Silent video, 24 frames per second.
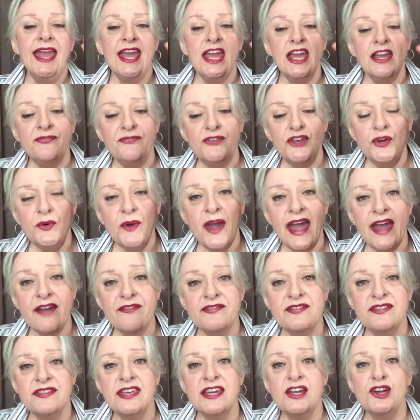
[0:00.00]
If you
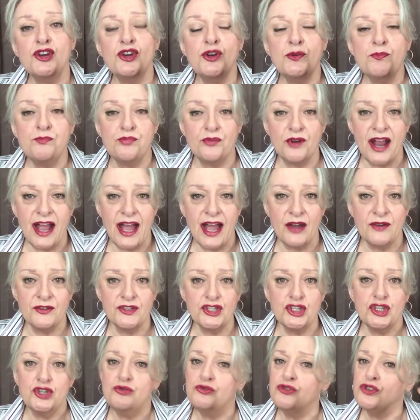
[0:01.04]
have thicker
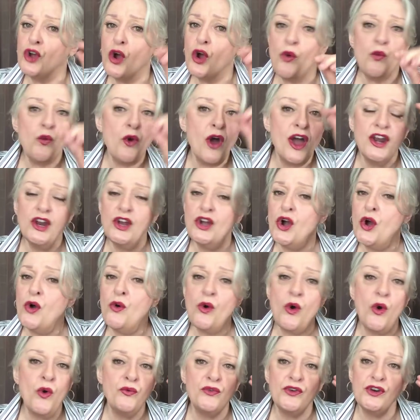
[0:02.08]
brows, you don't want to
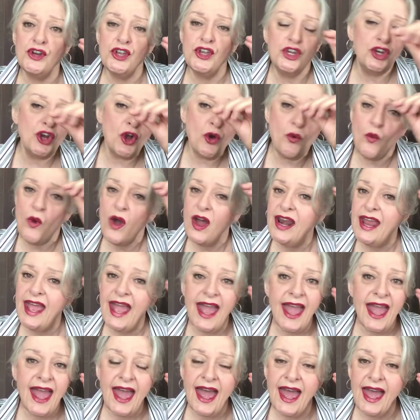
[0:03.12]
go over, you don't want
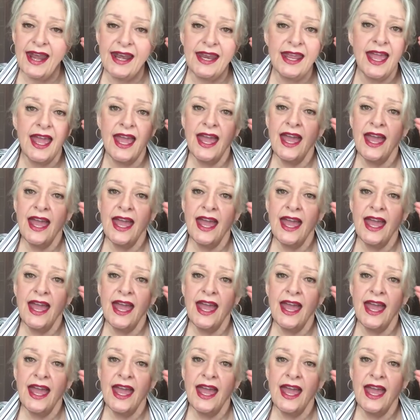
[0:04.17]
to add